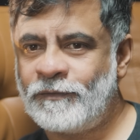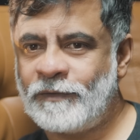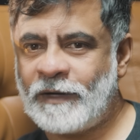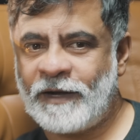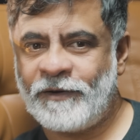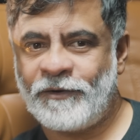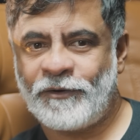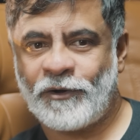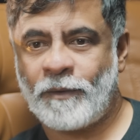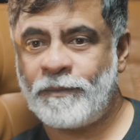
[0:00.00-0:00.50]

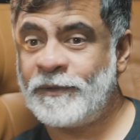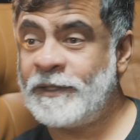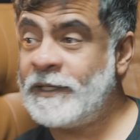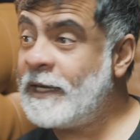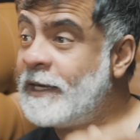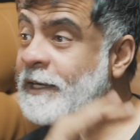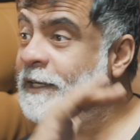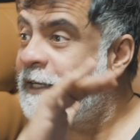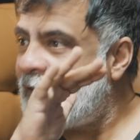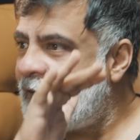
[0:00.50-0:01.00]
I dropped the
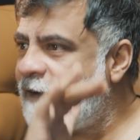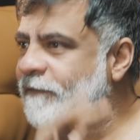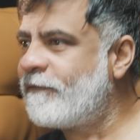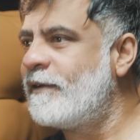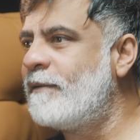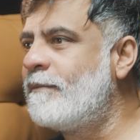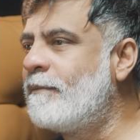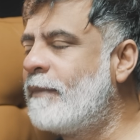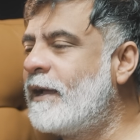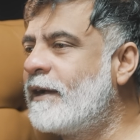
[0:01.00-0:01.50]
entire
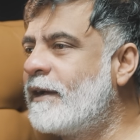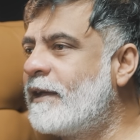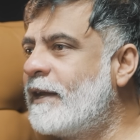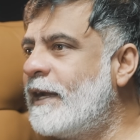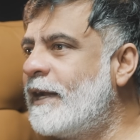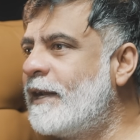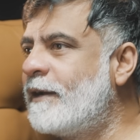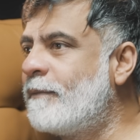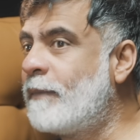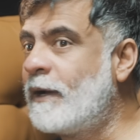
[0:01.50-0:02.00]
film by
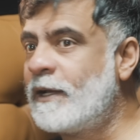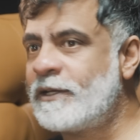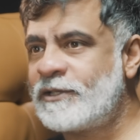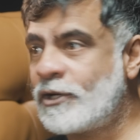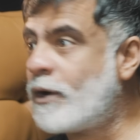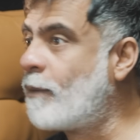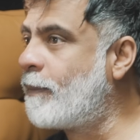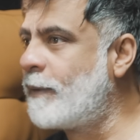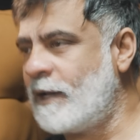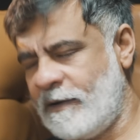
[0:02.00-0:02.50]
a
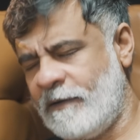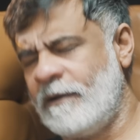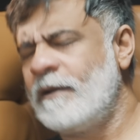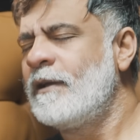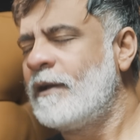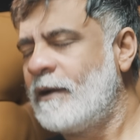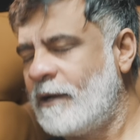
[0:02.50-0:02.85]
stop and a half.